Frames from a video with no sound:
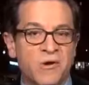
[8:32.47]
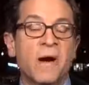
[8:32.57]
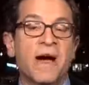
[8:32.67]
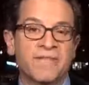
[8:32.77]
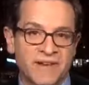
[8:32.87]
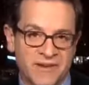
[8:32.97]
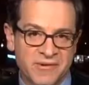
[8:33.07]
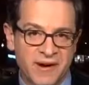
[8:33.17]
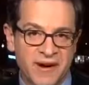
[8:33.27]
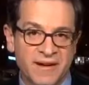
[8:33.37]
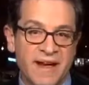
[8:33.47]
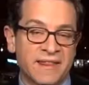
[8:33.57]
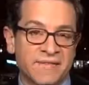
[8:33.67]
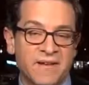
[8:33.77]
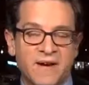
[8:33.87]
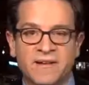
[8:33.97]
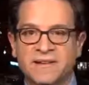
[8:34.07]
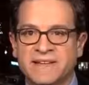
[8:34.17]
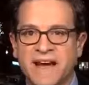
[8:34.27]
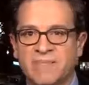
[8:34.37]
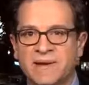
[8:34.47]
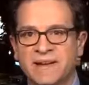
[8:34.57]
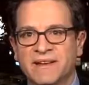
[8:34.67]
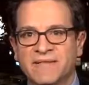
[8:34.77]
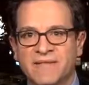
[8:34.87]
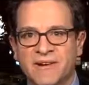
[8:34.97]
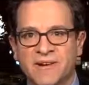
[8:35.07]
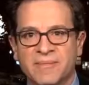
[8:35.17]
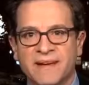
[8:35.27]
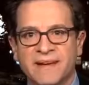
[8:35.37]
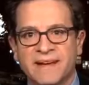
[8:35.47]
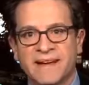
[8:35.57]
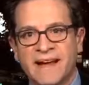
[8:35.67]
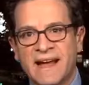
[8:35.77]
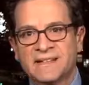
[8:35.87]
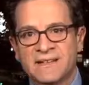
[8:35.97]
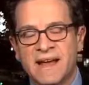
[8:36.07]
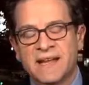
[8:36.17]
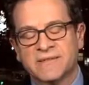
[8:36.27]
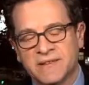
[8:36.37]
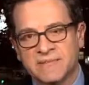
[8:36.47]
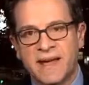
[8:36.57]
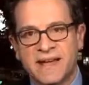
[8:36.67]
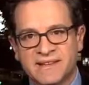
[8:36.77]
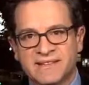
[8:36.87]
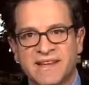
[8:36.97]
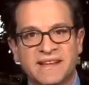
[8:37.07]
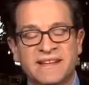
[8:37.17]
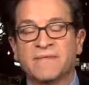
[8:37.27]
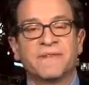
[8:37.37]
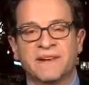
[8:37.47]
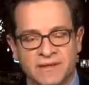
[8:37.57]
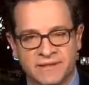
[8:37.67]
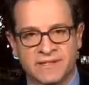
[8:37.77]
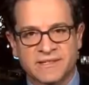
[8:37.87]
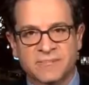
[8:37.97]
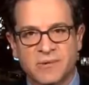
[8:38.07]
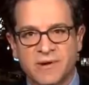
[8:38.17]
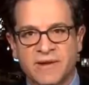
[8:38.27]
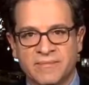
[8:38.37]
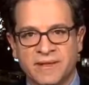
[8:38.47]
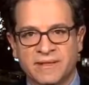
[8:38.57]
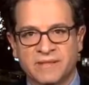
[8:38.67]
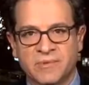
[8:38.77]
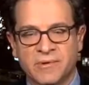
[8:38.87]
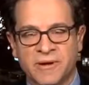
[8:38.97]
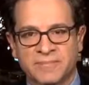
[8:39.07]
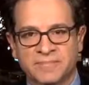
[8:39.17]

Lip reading: whoever you are, and the photo has now been confirmed. And so that's what makes it difficult to support him at this point.